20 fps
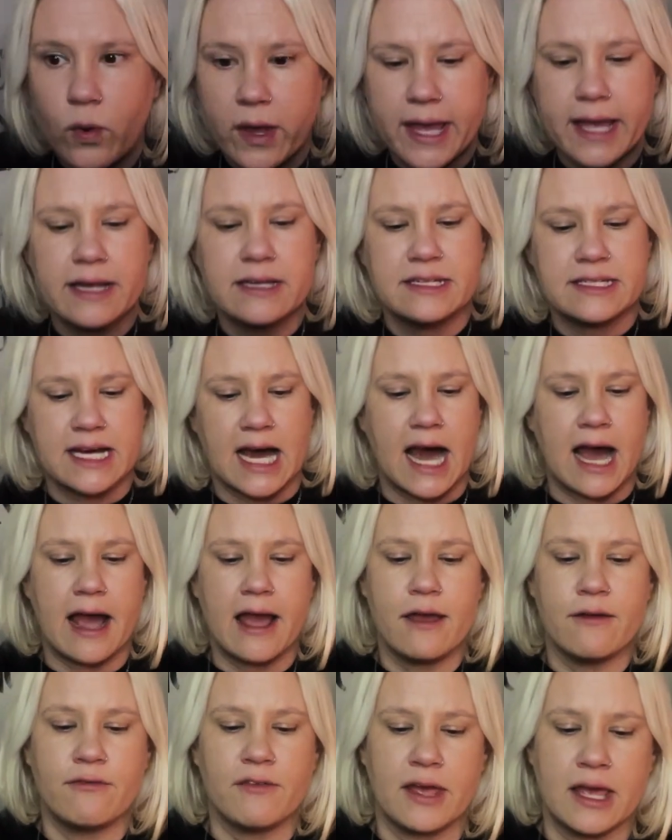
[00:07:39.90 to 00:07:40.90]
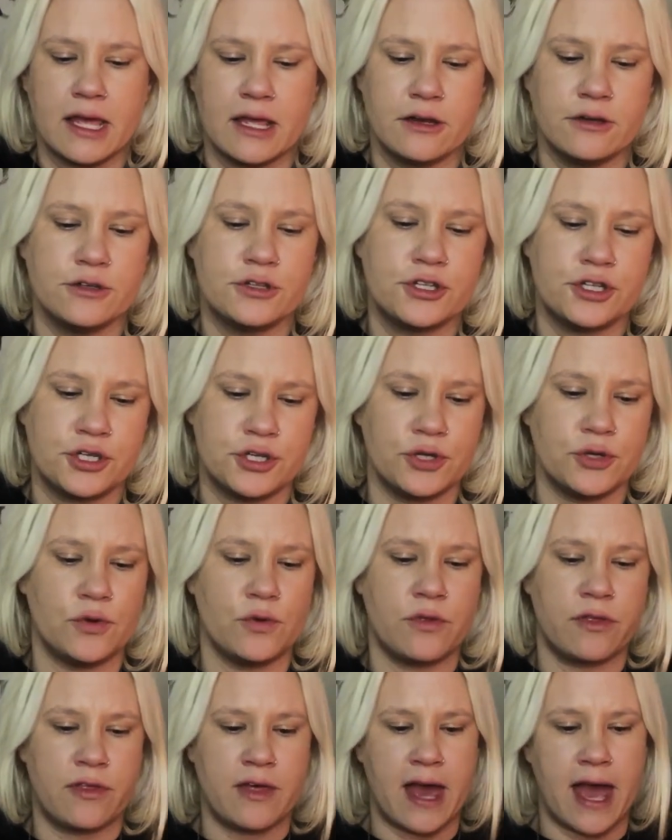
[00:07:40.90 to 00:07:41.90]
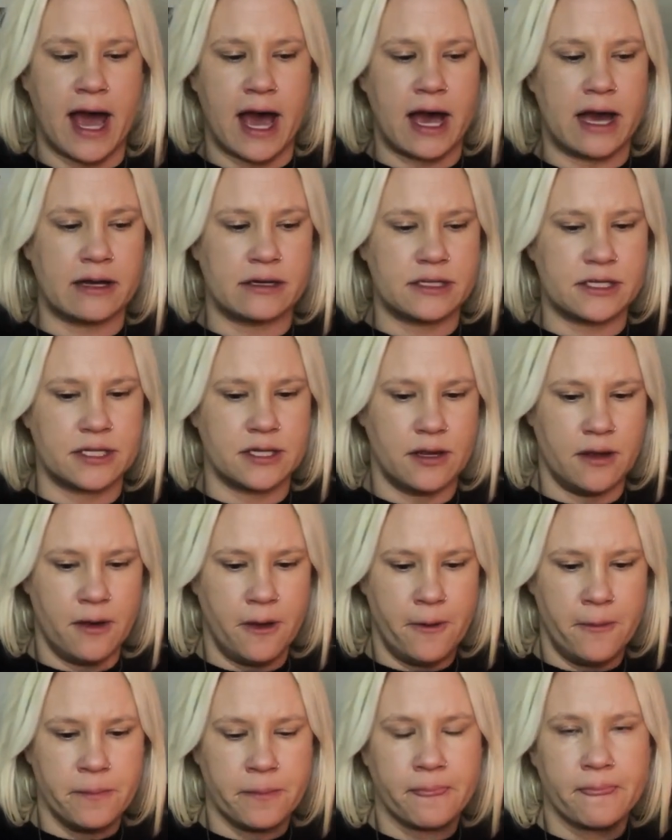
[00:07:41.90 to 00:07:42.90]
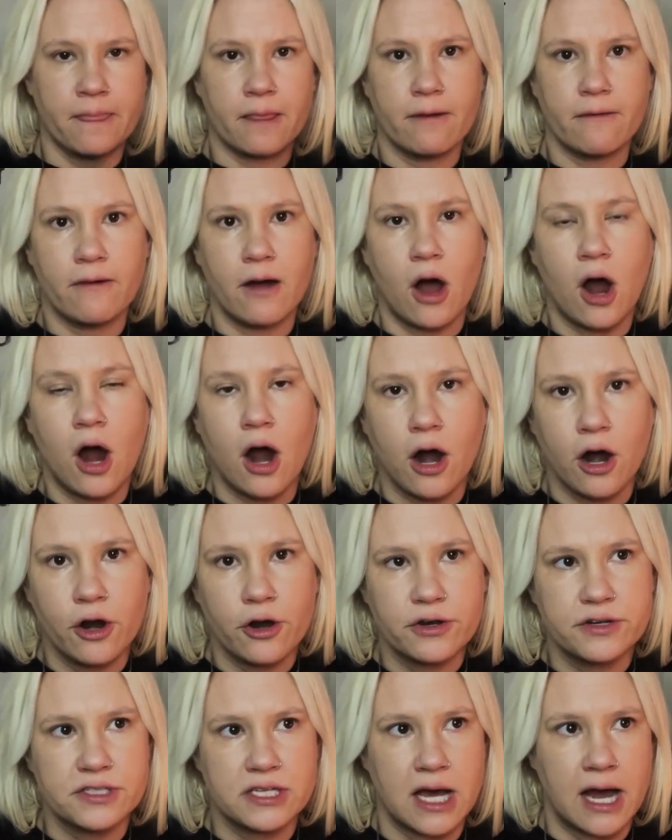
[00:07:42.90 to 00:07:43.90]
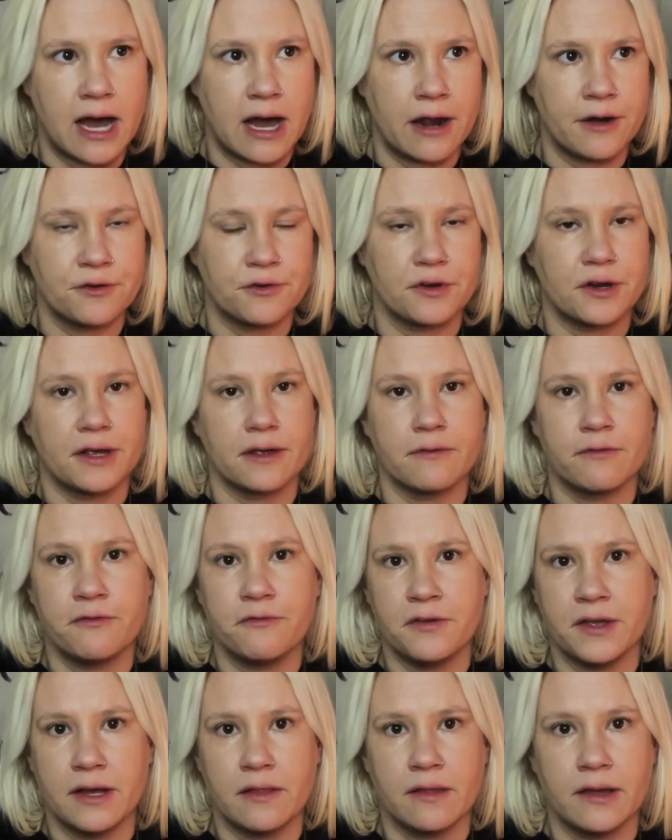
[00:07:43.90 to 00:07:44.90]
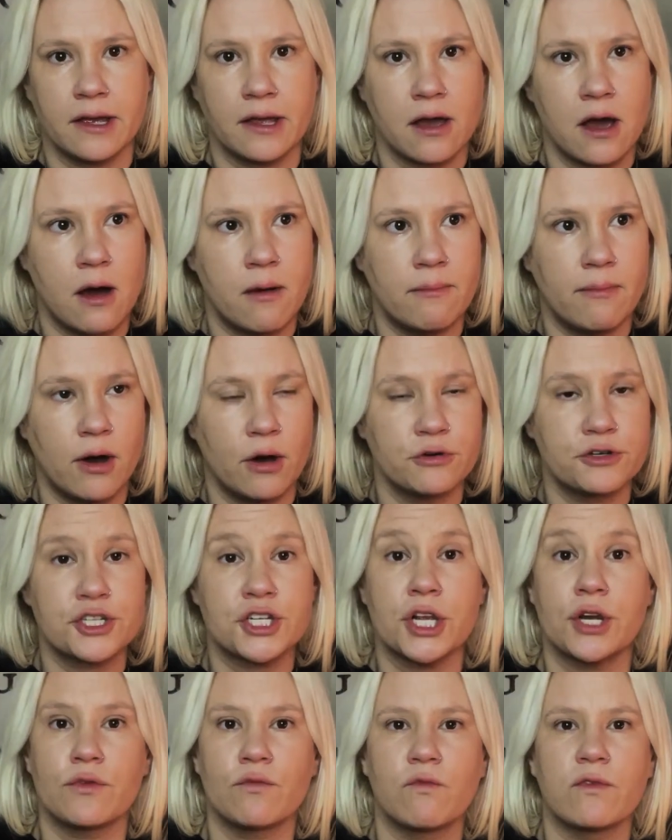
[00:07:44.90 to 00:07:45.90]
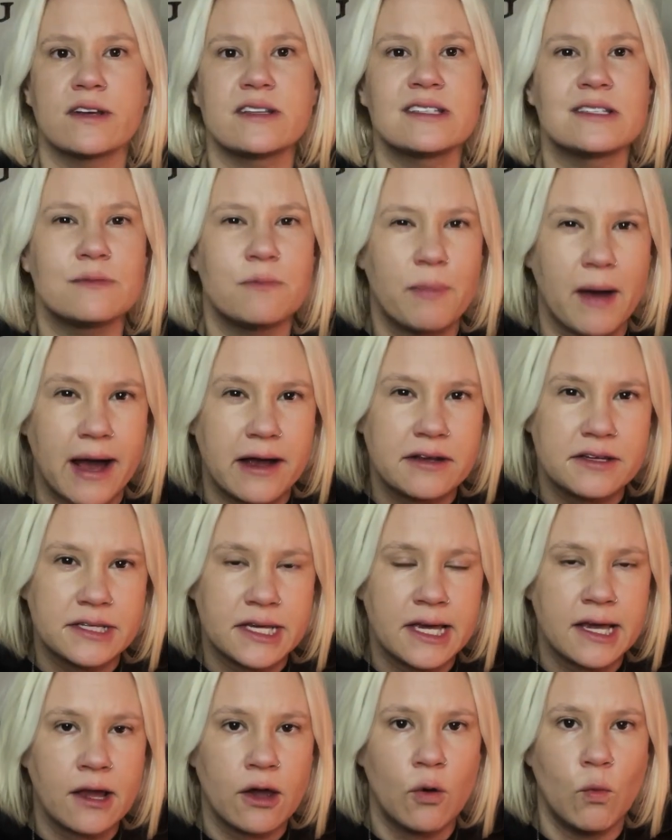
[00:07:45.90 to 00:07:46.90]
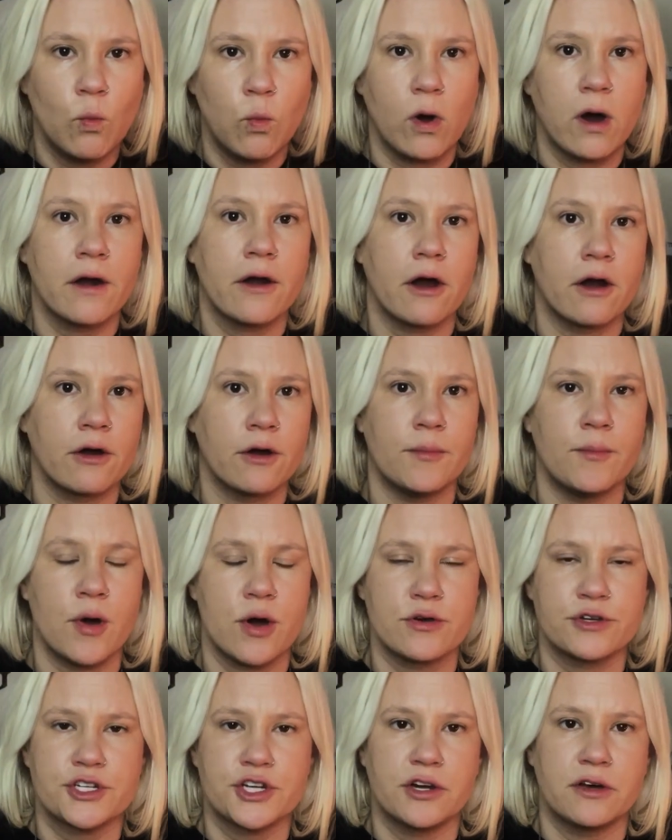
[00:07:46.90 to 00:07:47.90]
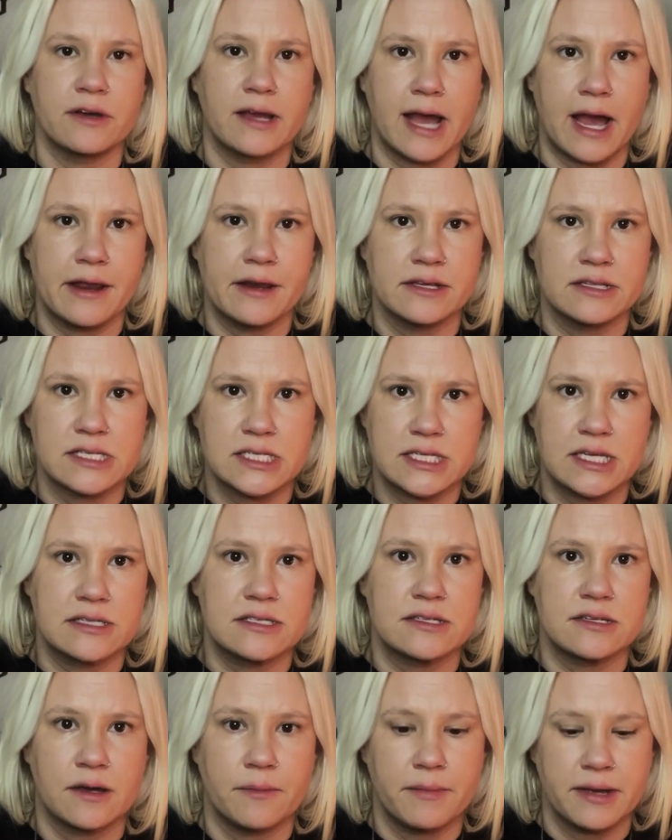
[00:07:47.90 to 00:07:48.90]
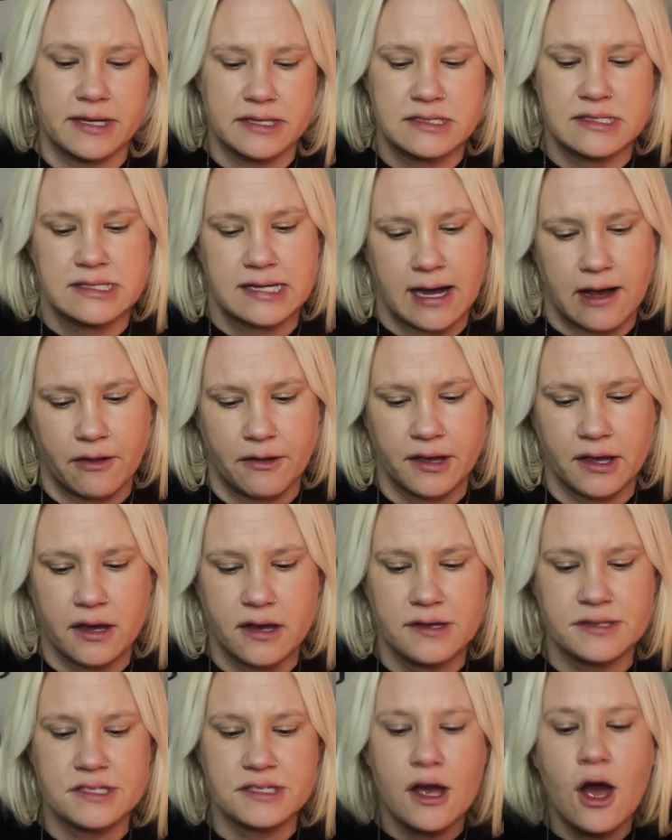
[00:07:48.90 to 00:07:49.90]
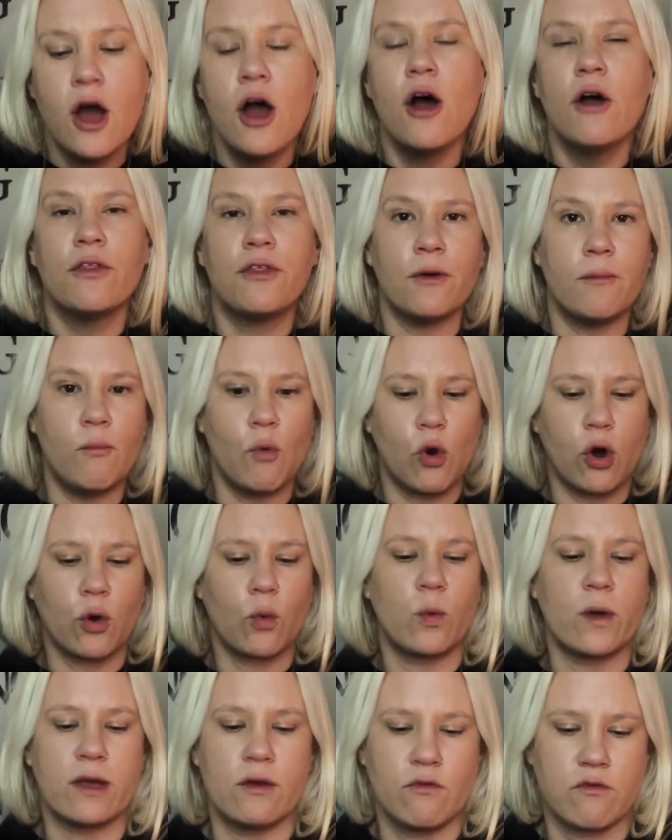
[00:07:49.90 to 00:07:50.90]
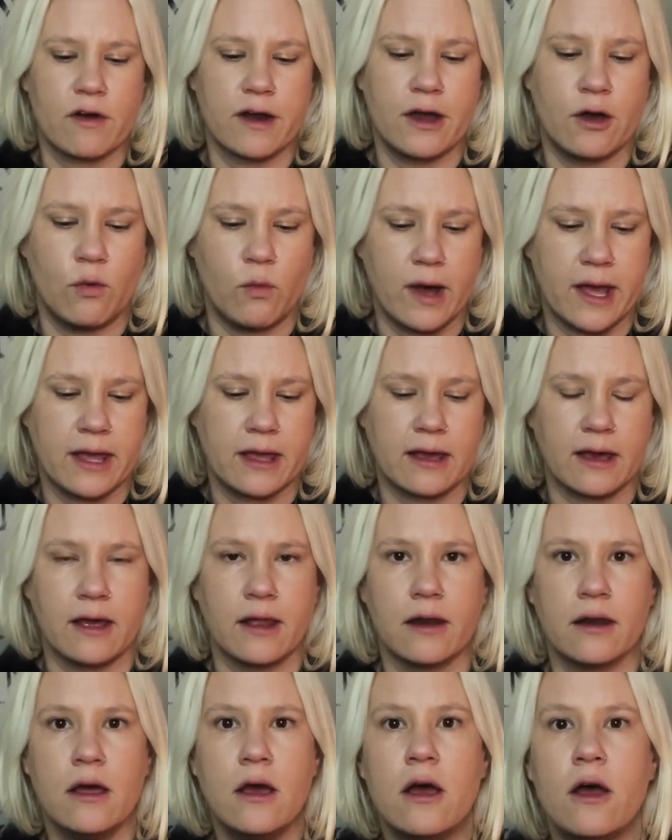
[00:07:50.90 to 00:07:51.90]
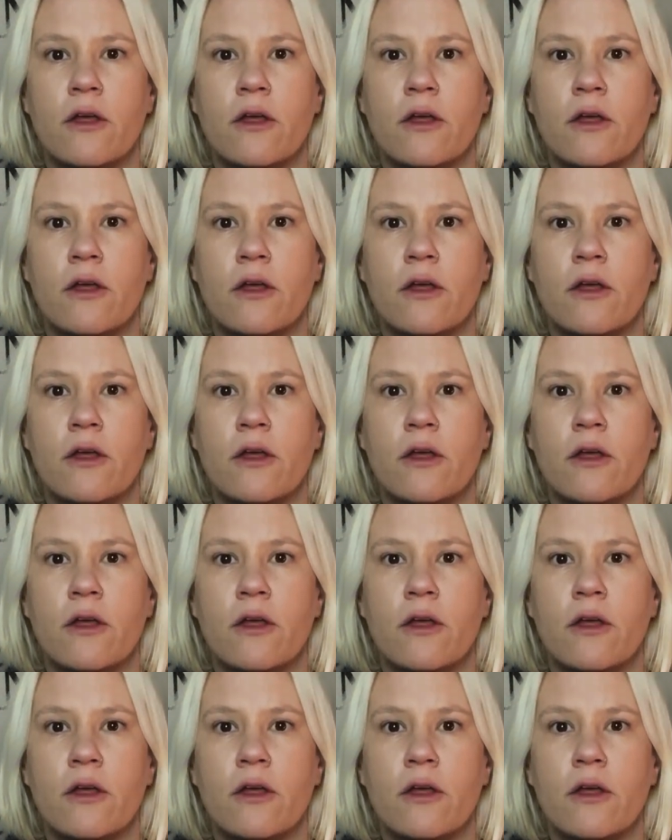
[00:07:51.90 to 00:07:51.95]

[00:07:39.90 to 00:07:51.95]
we dive into that heart honoring, feeling, emotion, respecting what our emotional guidance system is telling us, the more we reawaken,